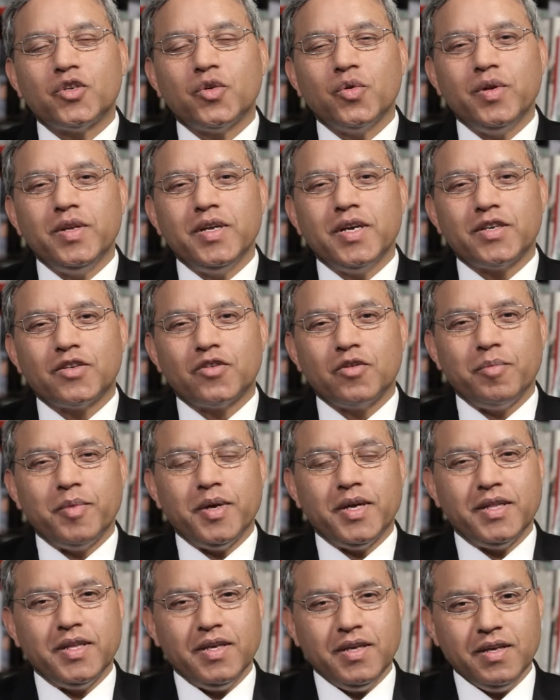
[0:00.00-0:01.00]
Surya
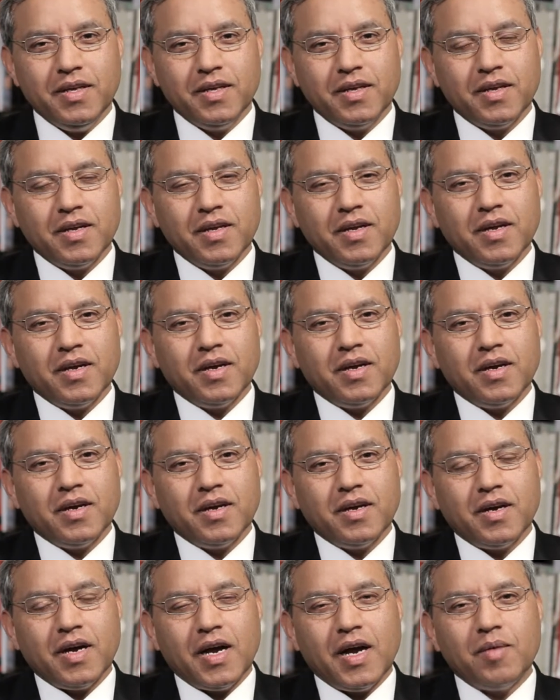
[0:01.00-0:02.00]
Subedi.
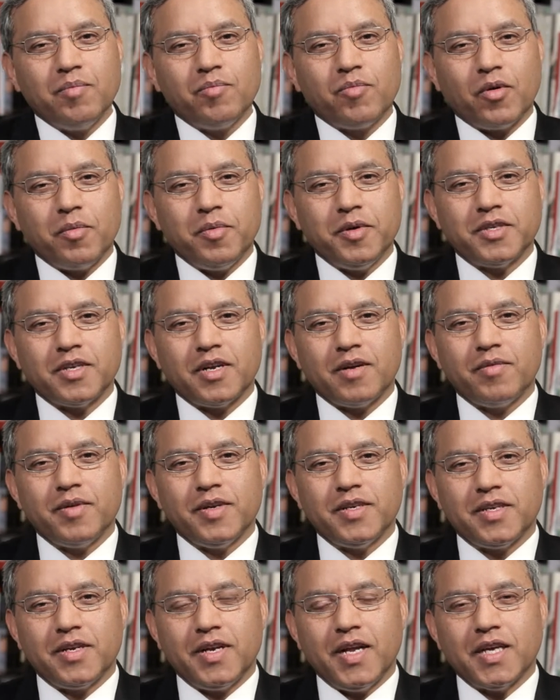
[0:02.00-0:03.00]
Uh, I am professor
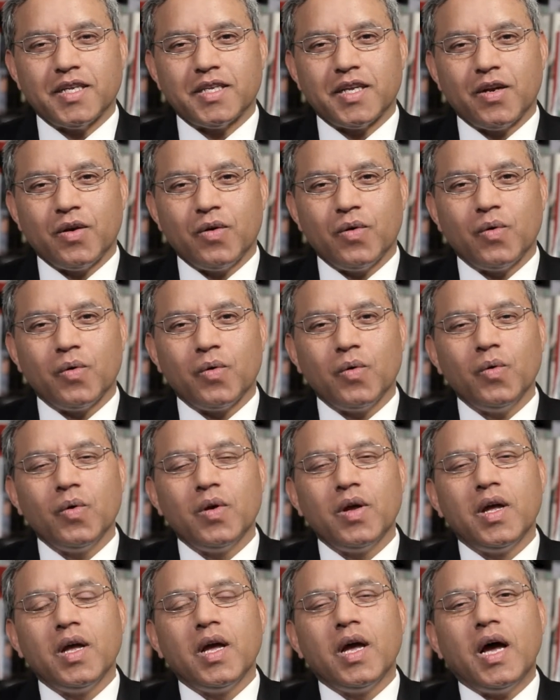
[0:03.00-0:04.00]
of international law
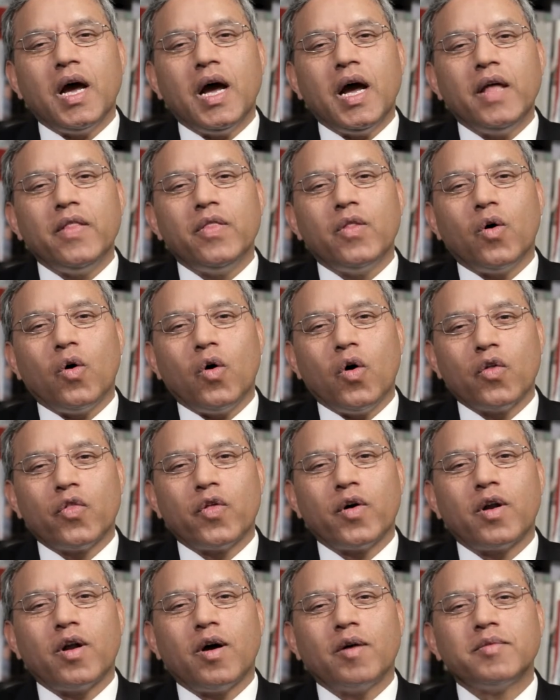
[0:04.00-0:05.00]
and the
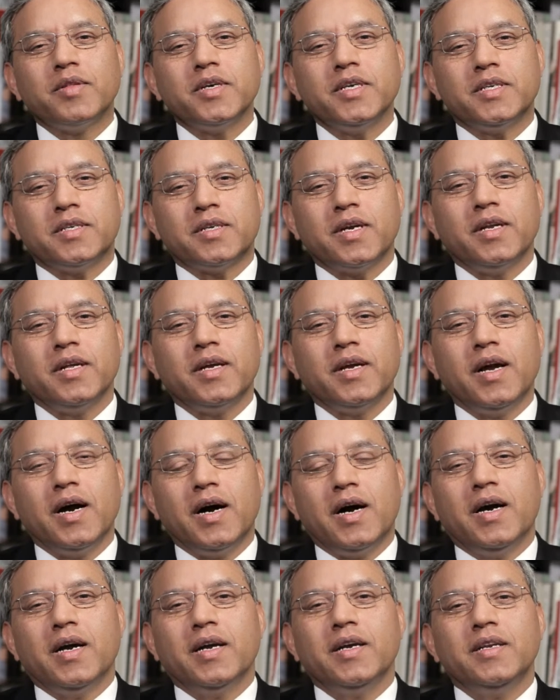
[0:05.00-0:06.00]
author of the study
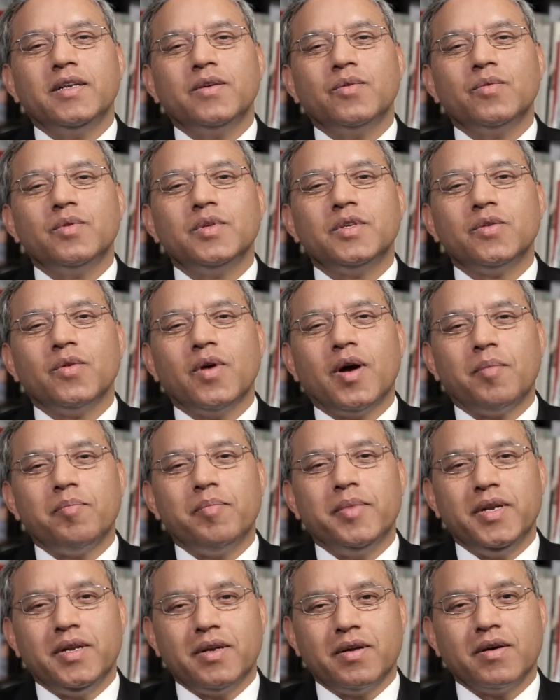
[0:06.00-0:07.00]
guide which you
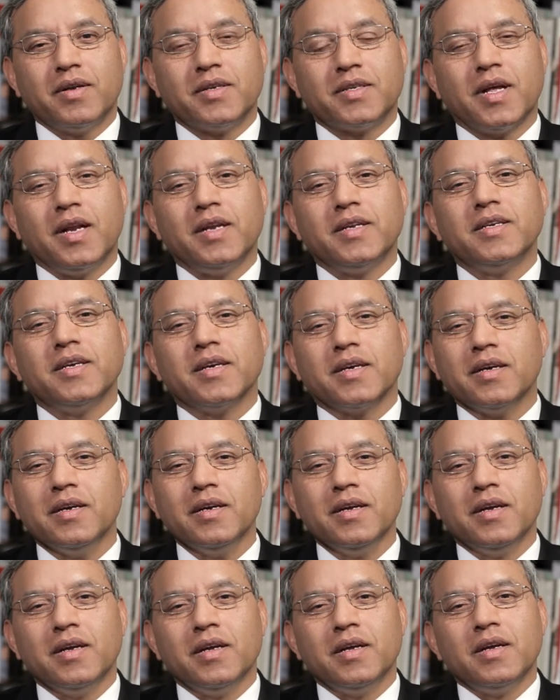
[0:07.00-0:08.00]
have been
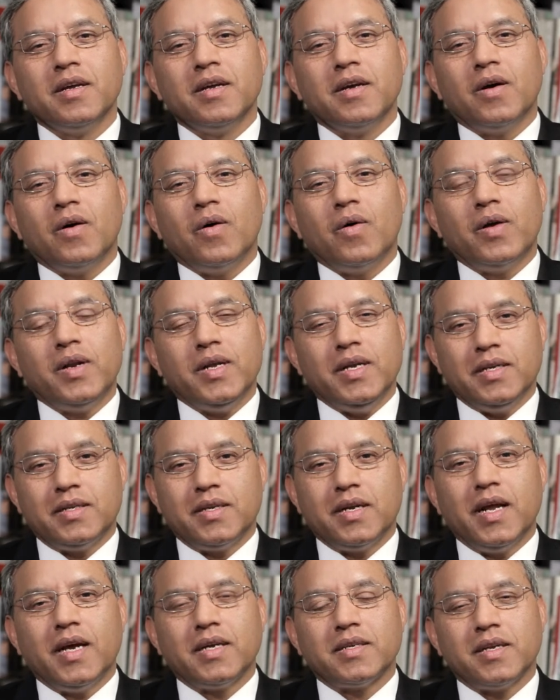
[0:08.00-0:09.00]
consulting on
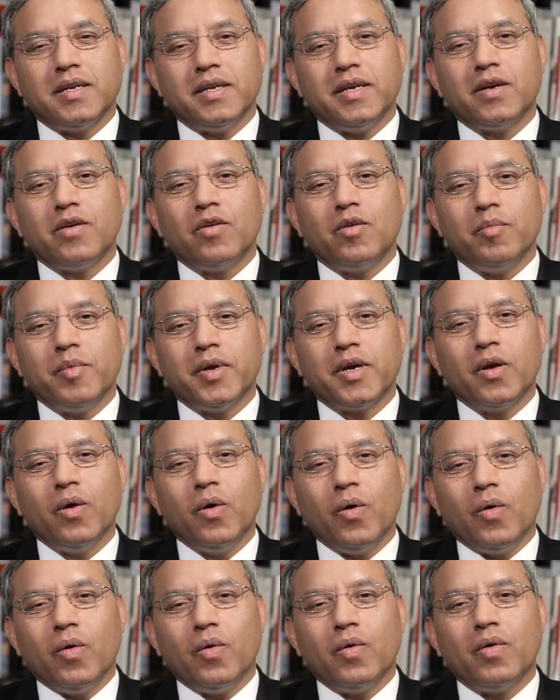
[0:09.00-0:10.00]
international economic
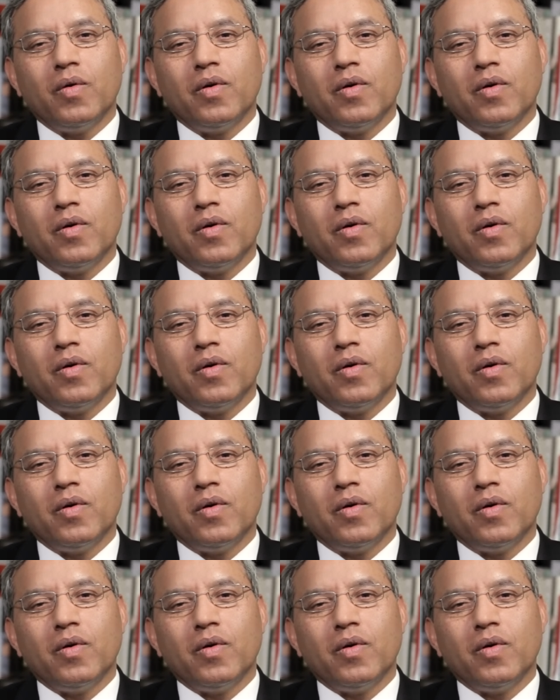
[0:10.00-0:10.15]
law.